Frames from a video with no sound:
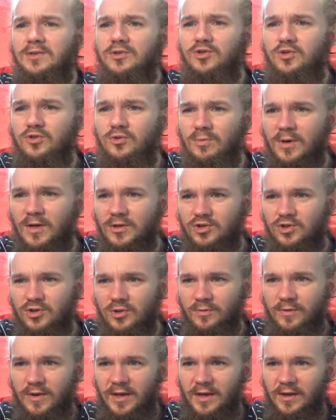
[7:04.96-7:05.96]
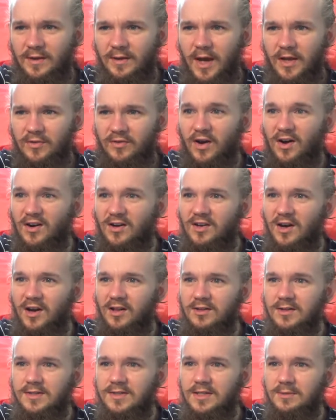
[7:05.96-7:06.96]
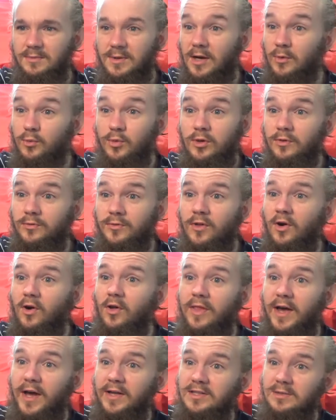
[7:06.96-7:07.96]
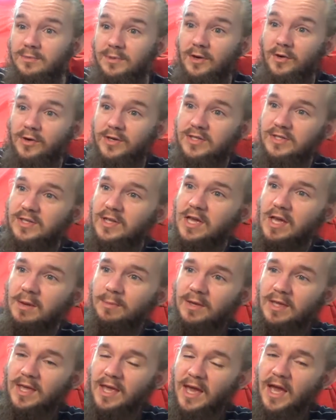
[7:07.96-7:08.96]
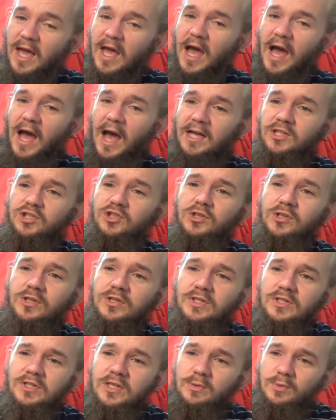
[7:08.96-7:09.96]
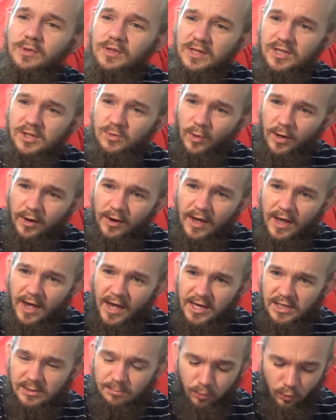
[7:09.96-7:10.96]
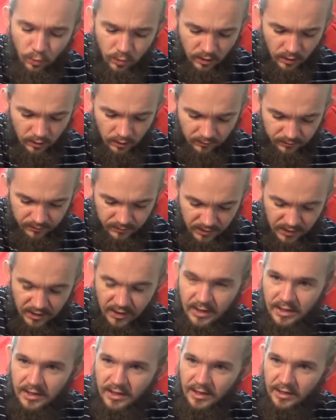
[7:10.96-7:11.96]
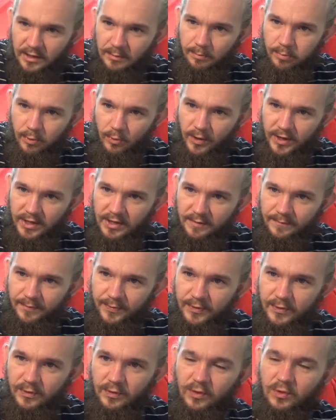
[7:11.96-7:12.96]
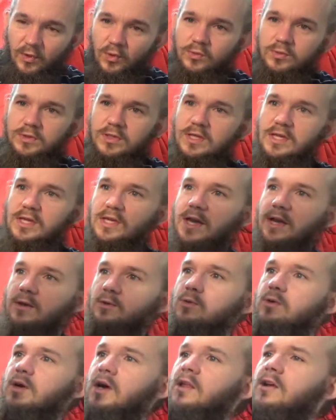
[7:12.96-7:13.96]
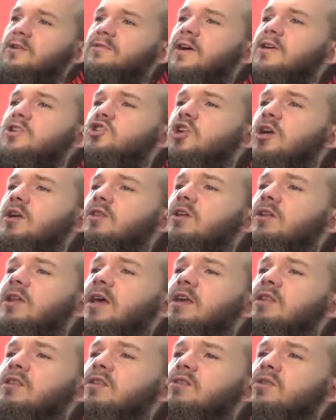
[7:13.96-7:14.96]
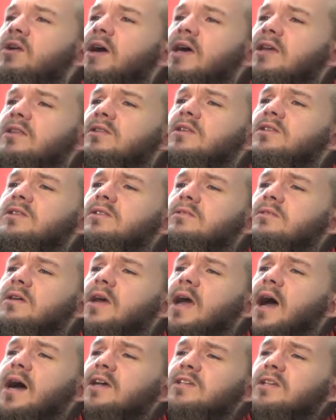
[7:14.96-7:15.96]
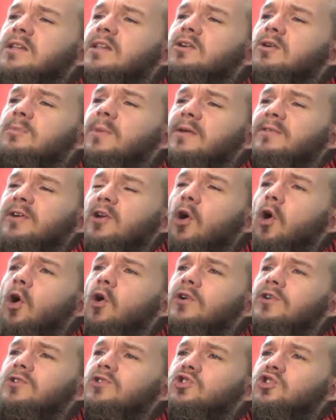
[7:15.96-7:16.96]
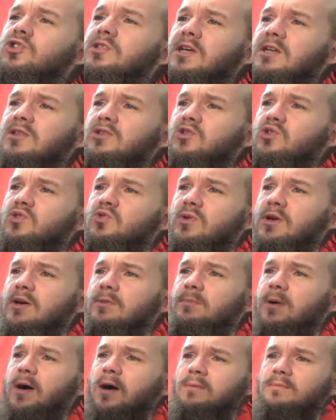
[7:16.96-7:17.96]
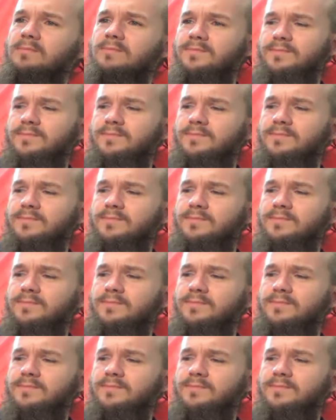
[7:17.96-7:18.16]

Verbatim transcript: too much of a dark colour to the beer. I wouldn't have thought that, to be honest. But yeah, as you can see with this one, it's poured a lovely kind of bright goldeny yellow colour. If I shine the light through it, it has a little bit of an orange tint to it, but